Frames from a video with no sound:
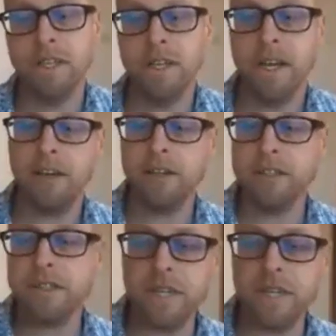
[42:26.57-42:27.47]
And you
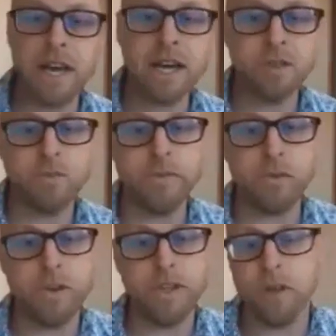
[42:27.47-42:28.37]
can see a large
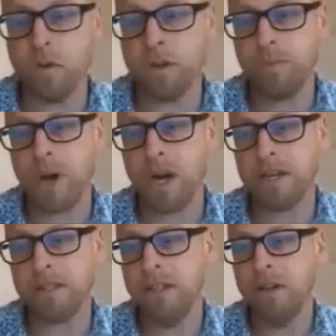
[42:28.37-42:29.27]
river in the northern
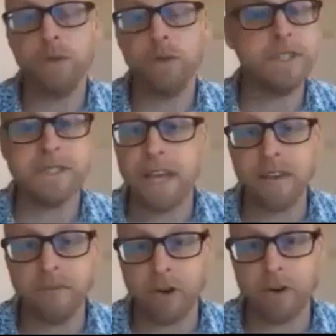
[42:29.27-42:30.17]
part, which doesn't
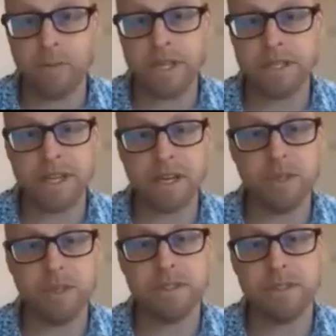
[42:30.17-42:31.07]
have very many
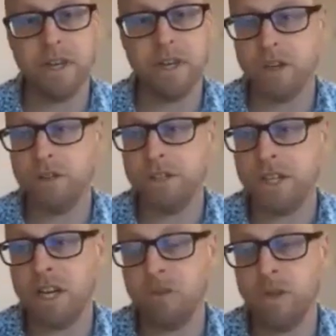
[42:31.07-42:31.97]
settlements
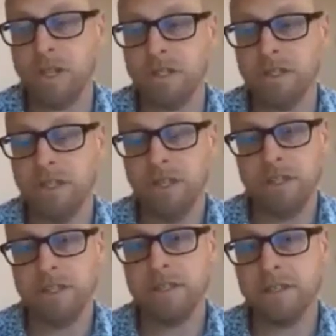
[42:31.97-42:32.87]
associated with it.
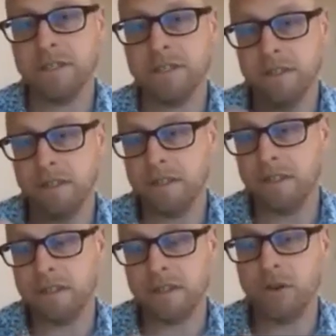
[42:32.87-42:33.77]
This is the
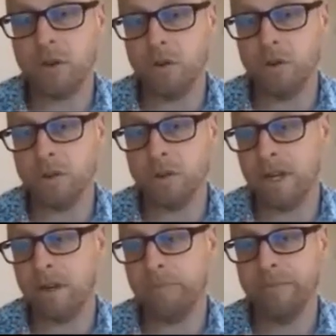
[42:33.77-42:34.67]
so-called
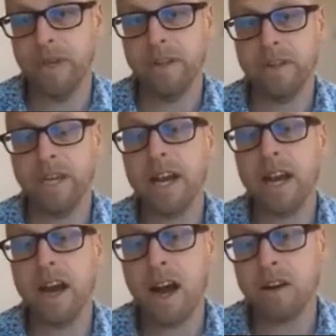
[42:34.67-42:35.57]
the
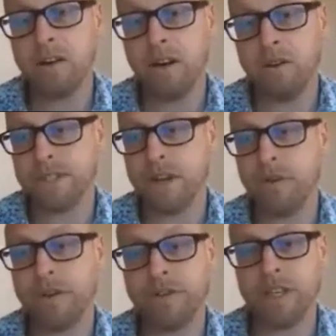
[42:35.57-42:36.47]
Gaga Hakra or
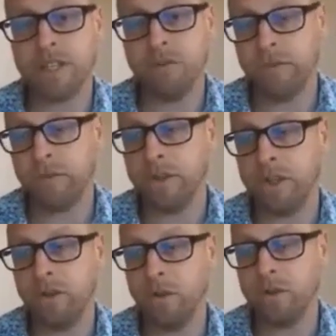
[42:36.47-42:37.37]
Sarasvati River in
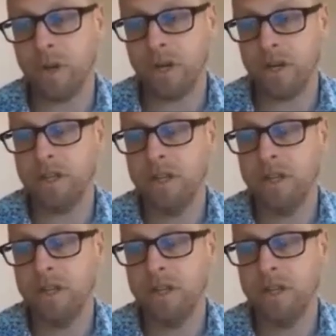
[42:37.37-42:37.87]
the northern part.